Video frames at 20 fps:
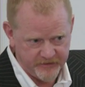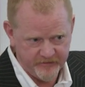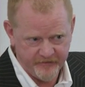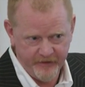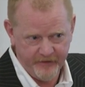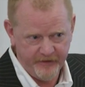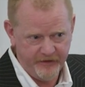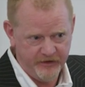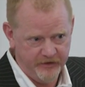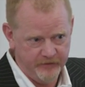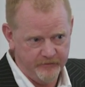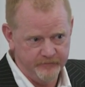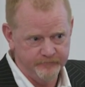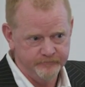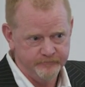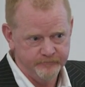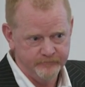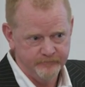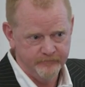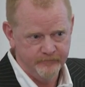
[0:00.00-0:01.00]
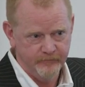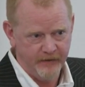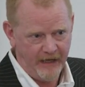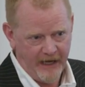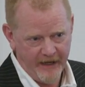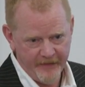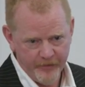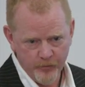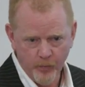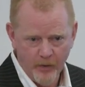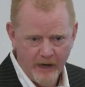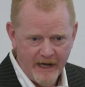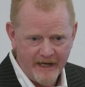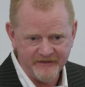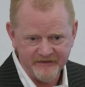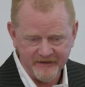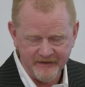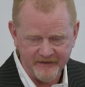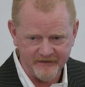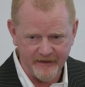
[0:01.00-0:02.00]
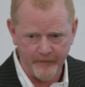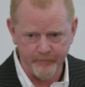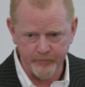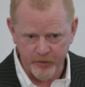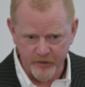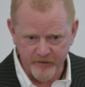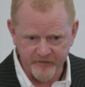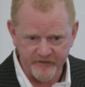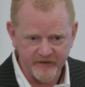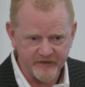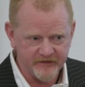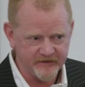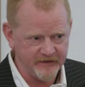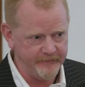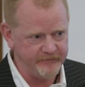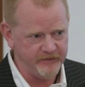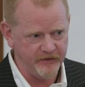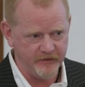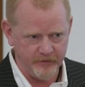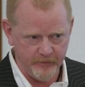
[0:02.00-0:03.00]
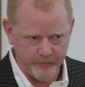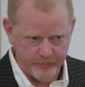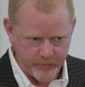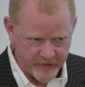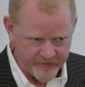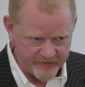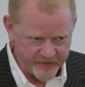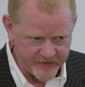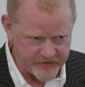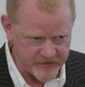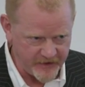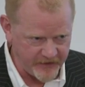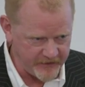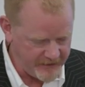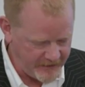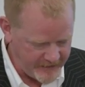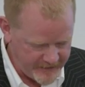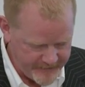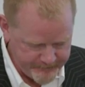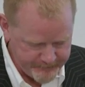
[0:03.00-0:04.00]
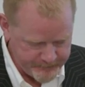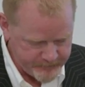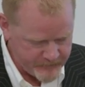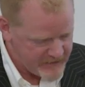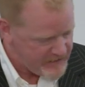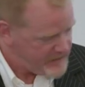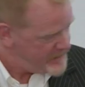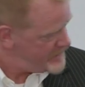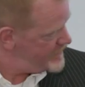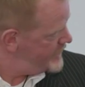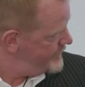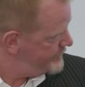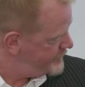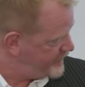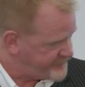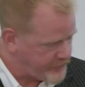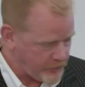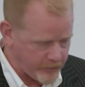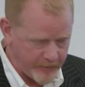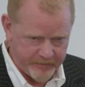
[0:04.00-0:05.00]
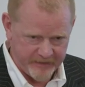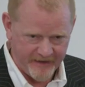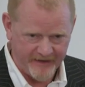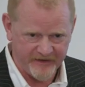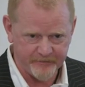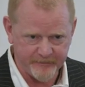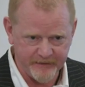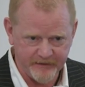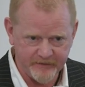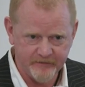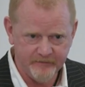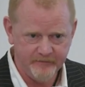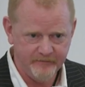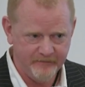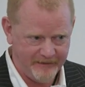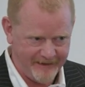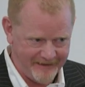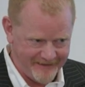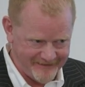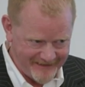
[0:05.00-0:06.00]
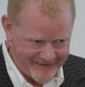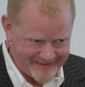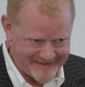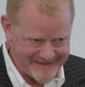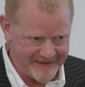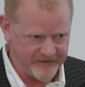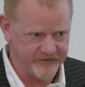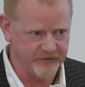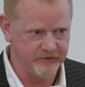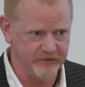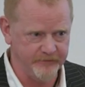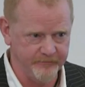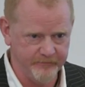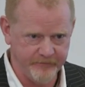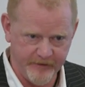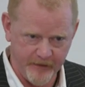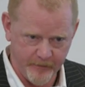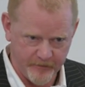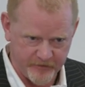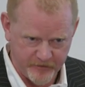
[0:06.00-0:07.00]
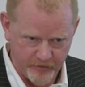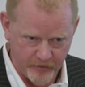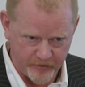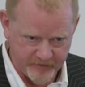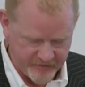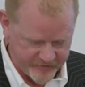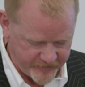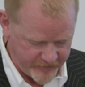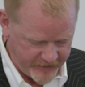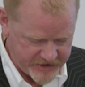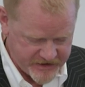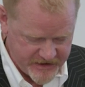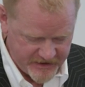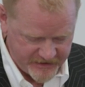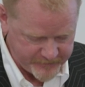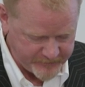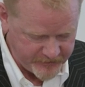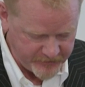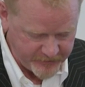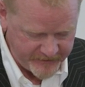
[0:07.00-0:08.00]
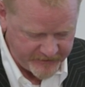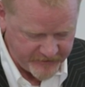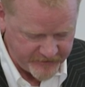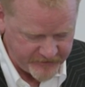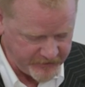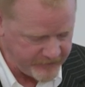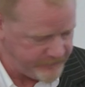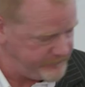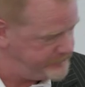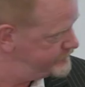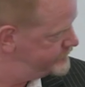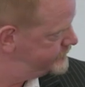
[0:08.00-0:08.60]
it's very new. But otherwise, it is a perfect substitute, perfect replacement. It is identical. There is no differentiation between the two.